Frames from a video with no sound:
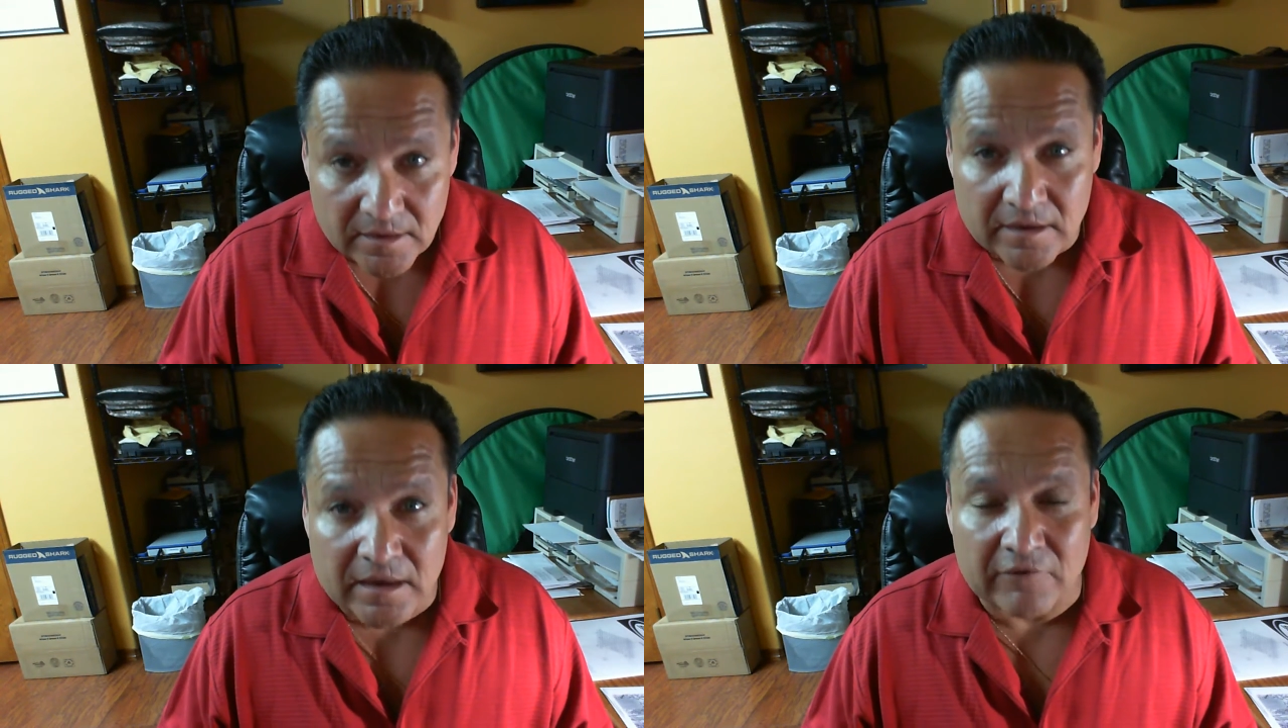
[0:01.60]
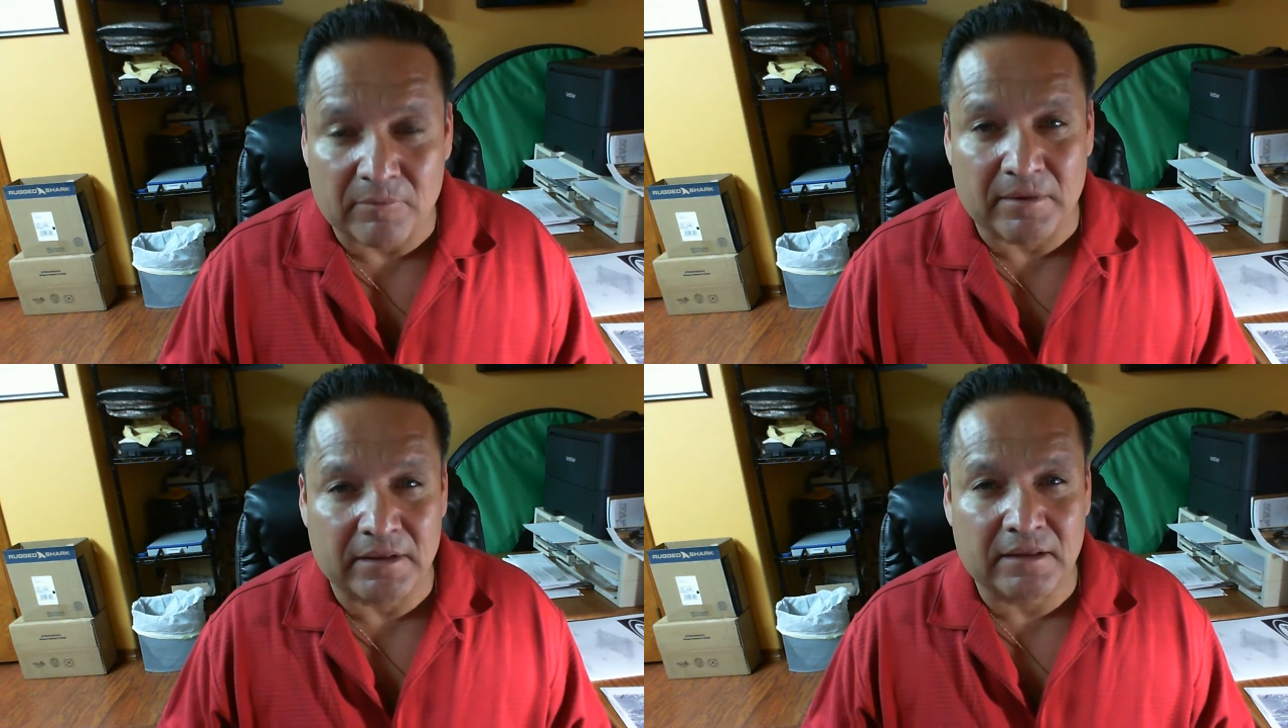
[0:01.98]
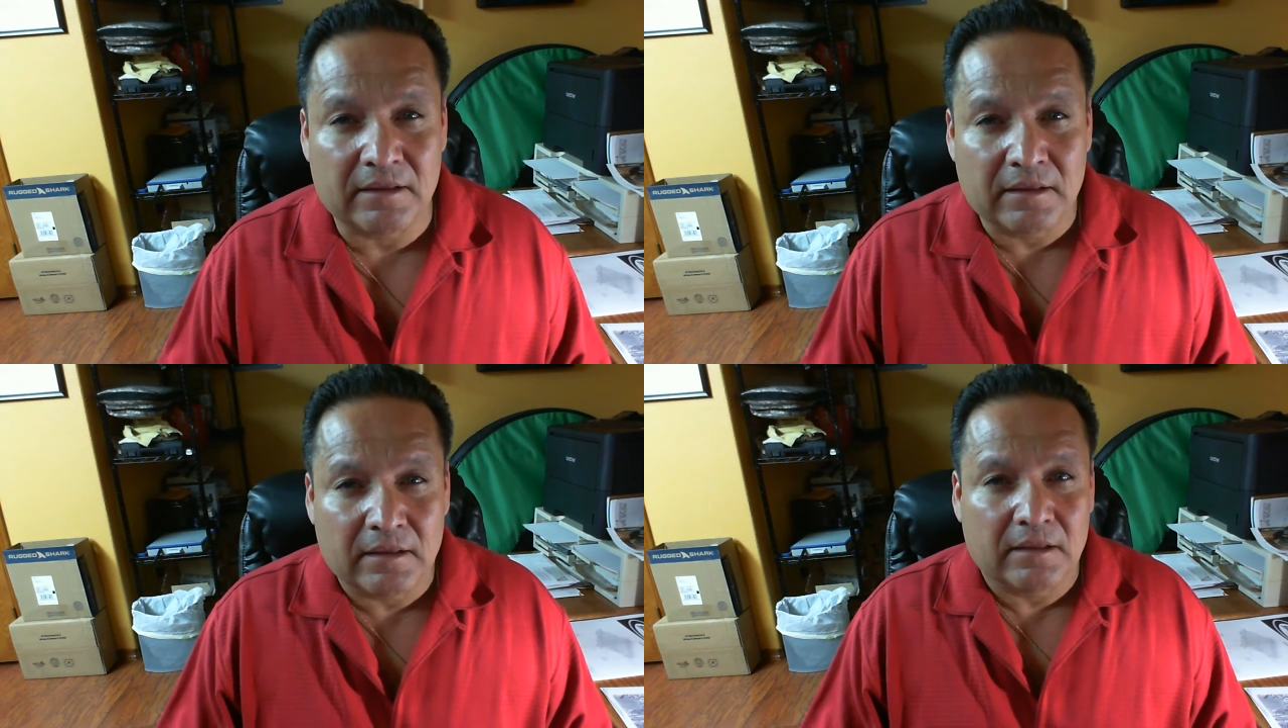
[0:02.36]
Hey everybody,
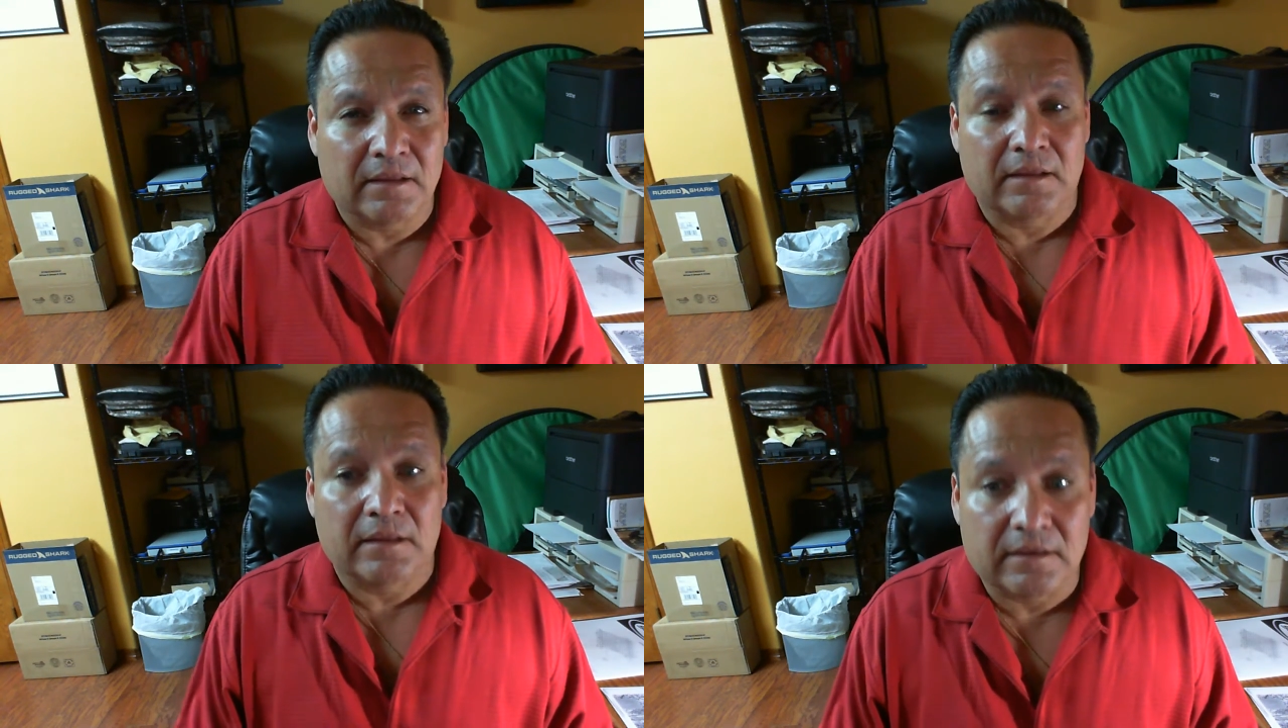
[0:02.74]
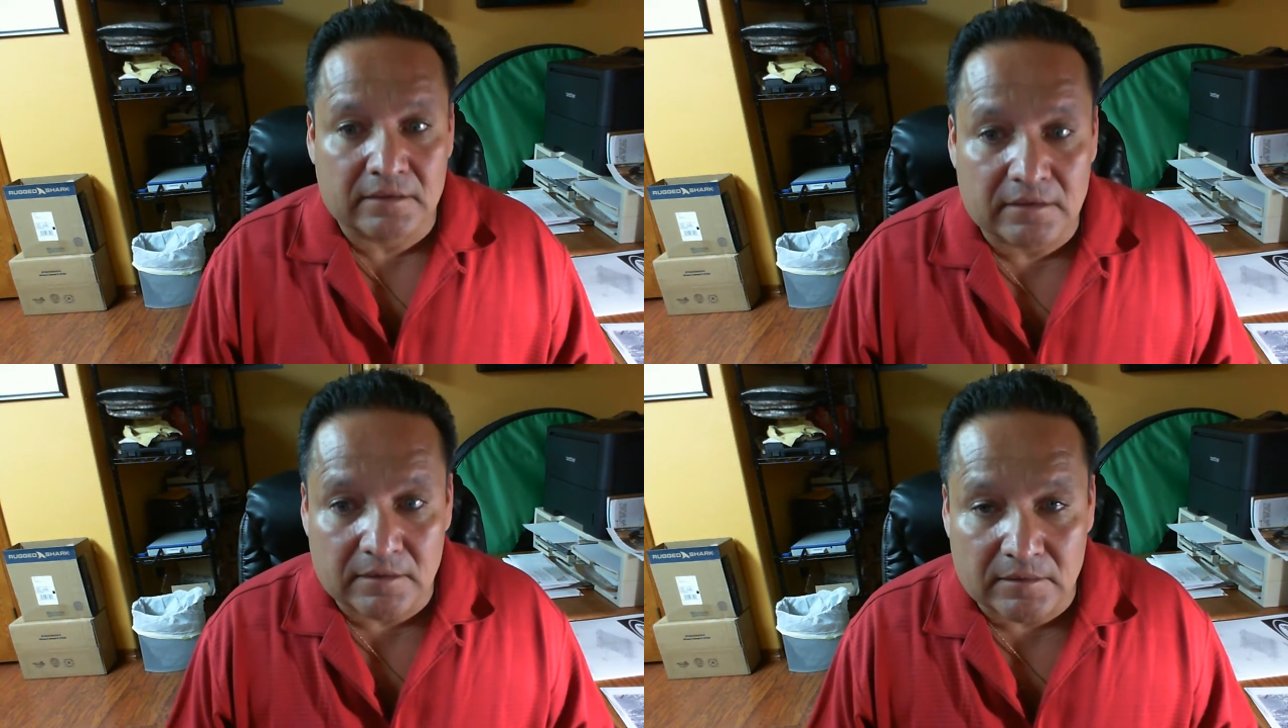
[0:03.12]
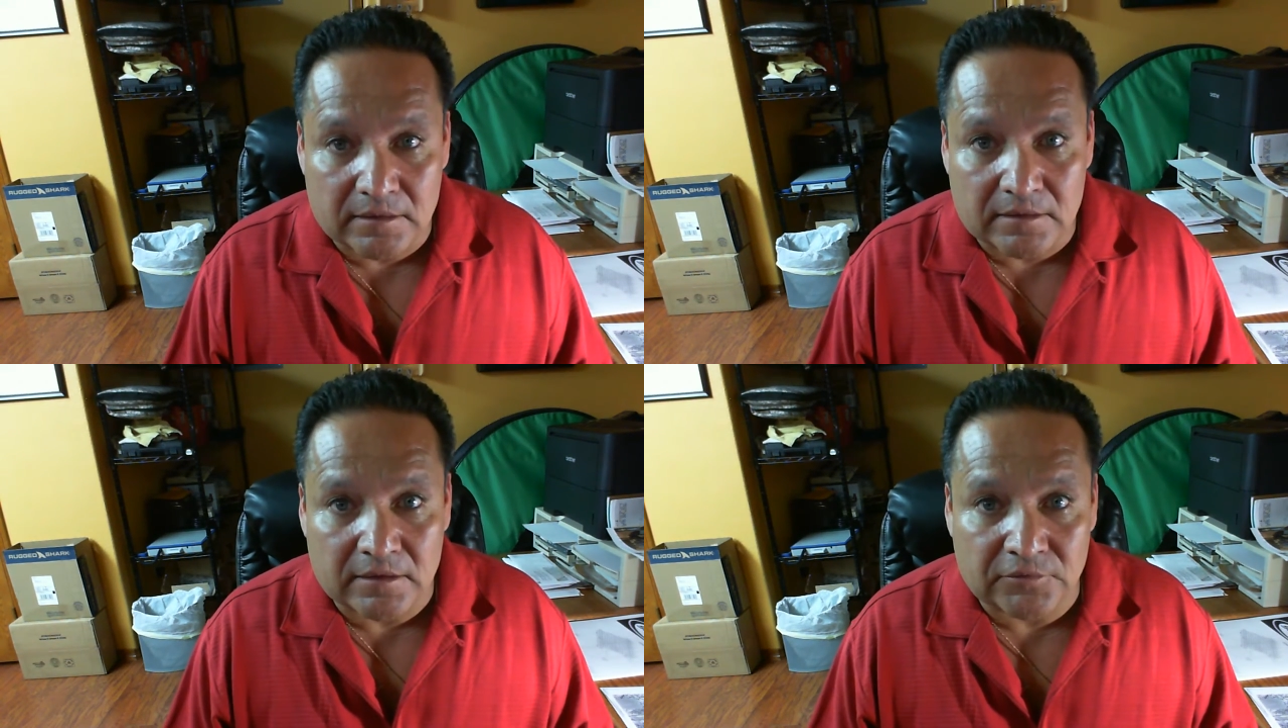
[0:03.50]

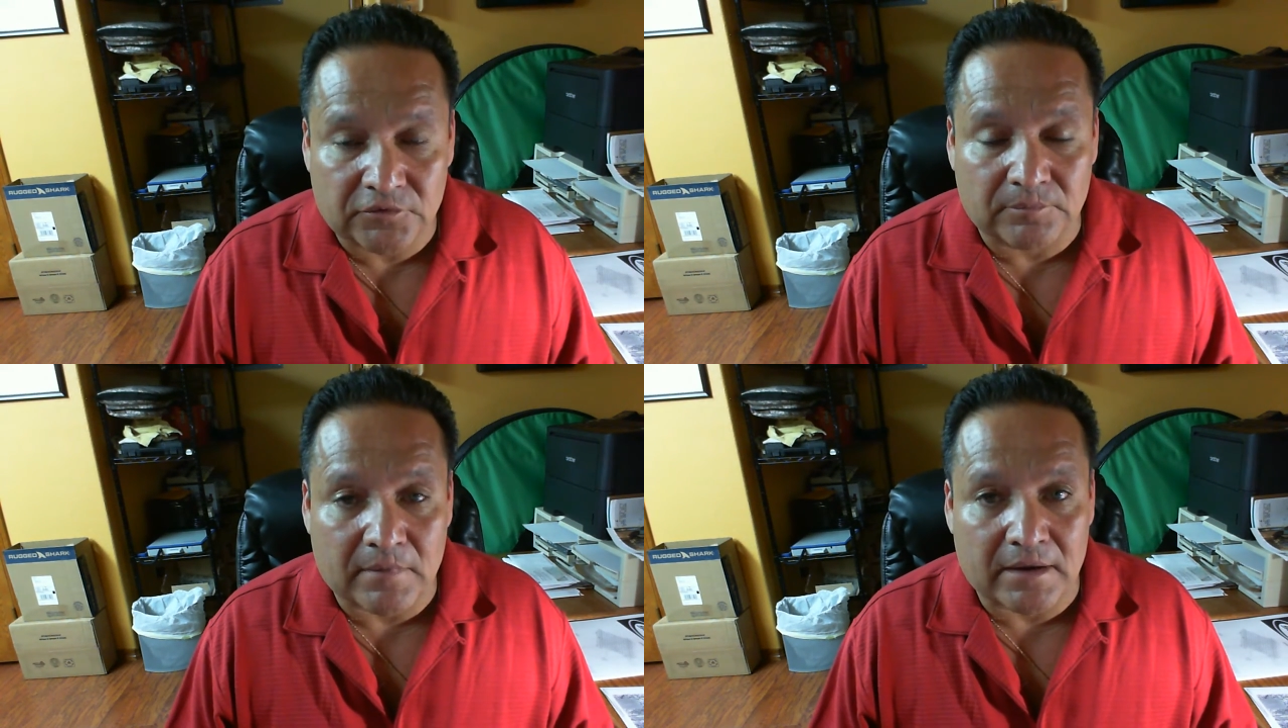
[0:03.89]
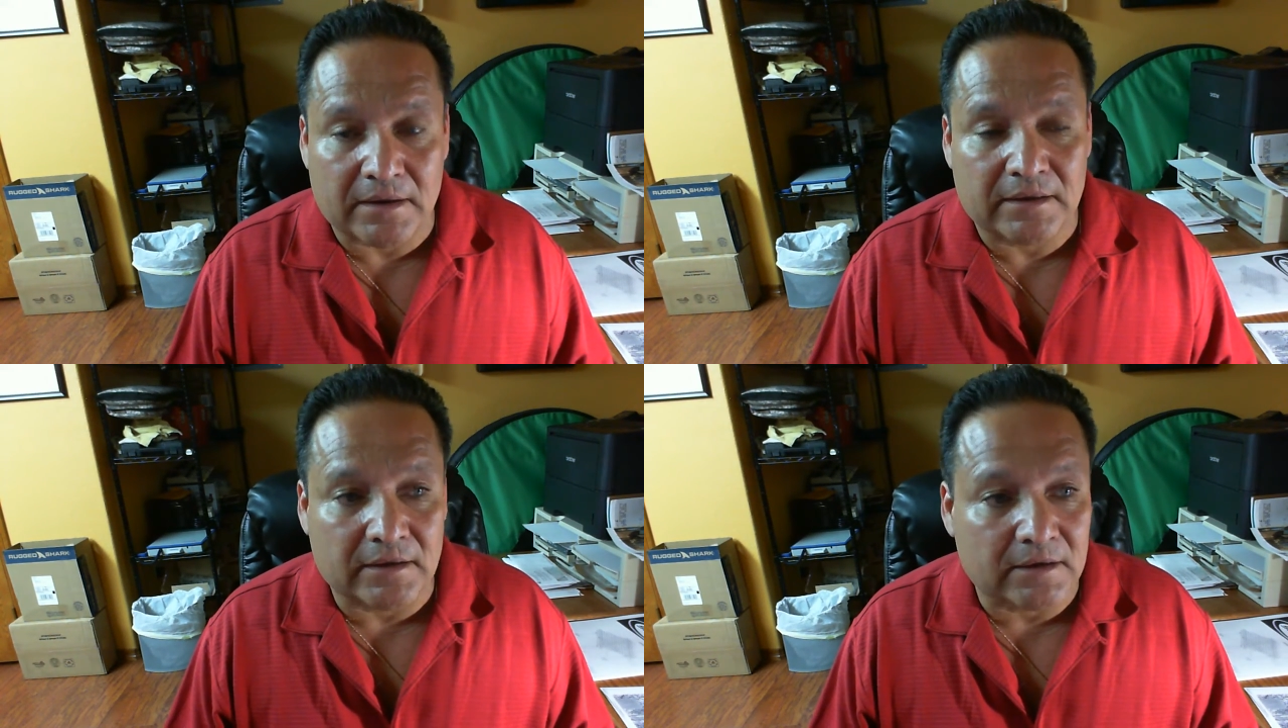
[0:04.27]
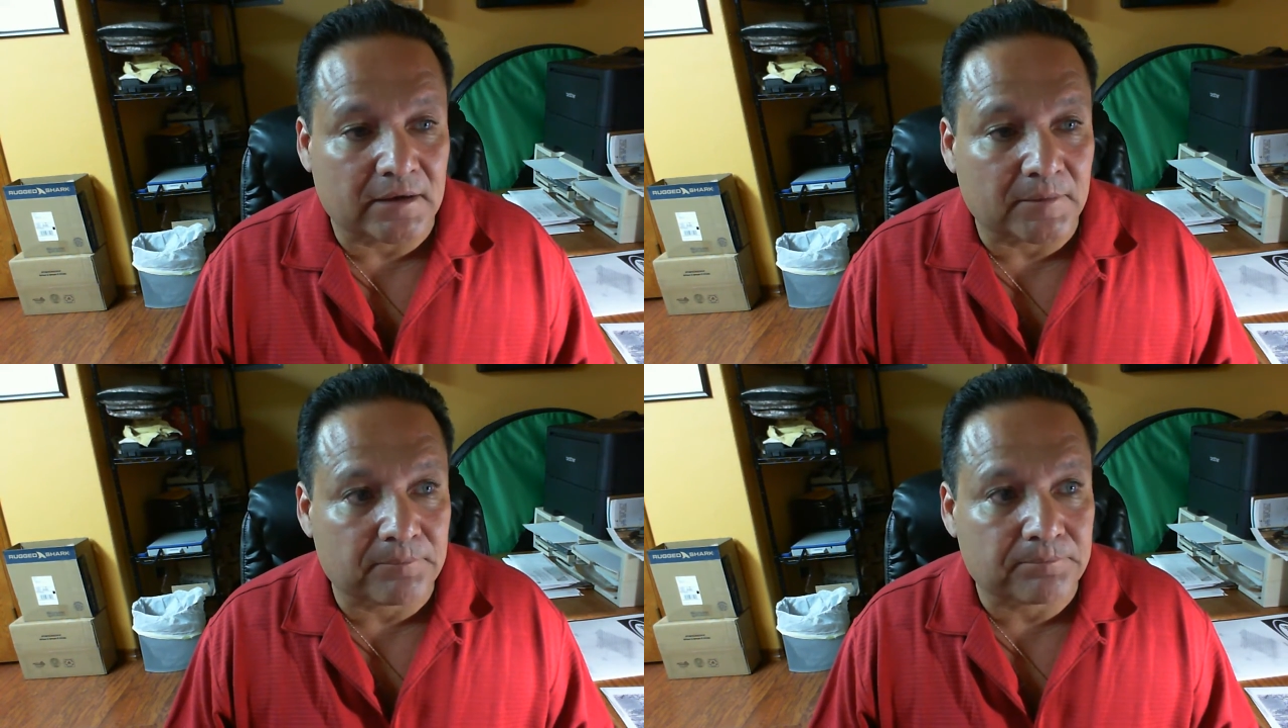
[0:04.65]
this is my